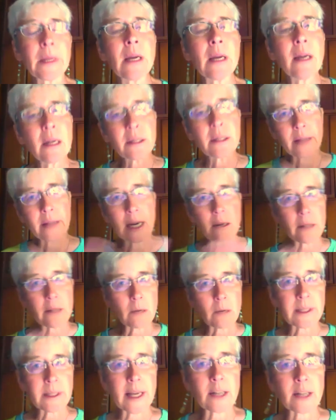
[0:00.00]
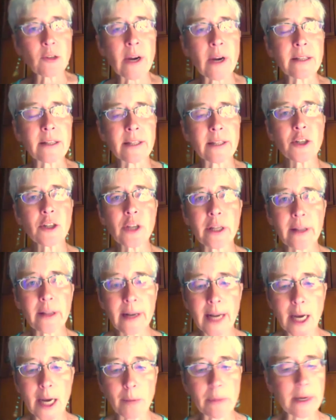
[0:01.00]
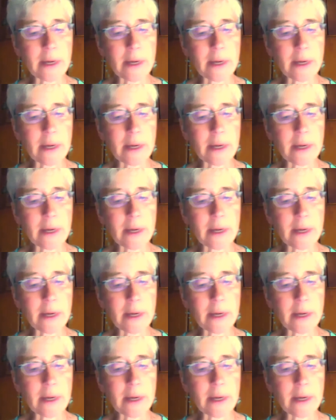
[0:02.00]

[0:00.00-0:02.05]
So that there was that transition that happened,